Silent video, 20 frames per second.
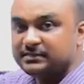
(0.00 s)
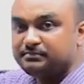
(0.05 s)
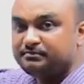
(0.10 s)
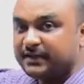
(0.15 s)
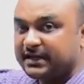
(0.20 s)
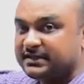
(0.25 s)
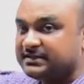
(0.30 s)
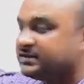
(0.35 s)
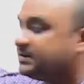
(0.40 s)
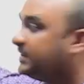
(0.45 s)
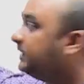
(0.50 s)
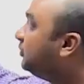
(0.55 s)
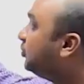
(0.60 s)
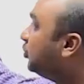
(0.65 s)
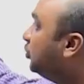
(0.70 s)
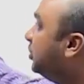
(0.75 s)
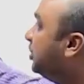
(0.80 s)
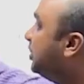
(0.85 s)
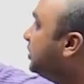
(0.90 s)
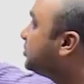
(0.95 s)
the president
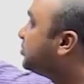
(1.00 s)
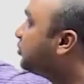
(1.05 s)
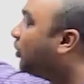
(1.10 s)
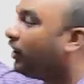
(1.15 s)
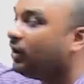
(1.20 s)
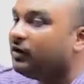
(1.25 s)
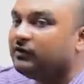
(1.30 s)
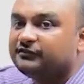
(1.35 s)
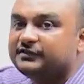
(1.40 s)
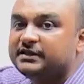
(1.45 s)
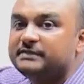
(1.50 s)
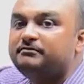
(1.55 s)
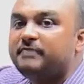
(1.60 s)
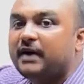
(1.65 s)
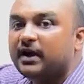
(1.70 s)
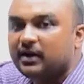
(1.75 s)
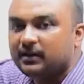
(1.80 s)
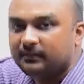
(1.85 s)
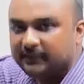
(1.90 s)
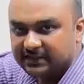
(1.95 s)
to dissolve the
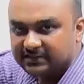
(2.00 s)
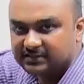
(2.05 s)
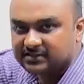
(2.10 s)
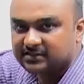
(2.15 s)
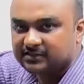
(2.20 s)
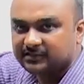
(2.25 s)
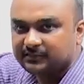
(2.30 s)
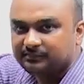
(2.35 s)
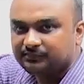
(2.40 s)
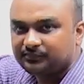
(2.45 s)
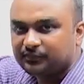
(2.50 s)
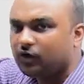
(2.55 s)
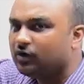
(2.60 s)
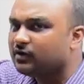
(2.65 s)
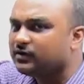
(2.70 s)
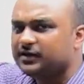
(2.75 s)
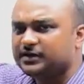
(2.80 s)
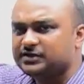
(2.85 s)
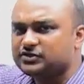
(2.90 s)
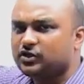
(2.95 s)
parliament
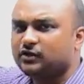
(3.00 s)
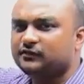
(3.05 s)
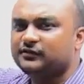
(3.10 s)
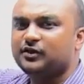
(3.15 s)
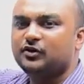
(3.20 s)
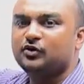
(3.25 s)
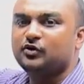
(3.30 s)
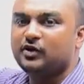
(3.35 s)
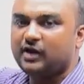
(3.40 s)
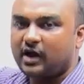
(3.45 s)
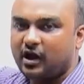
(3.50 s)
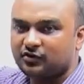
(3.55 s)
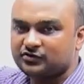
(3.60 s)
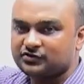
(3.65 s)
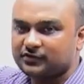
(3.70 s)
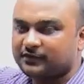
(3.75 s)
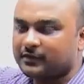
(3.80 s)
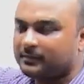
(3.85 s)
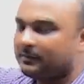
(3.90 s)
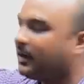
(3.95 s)
or to dissolve the lower house of the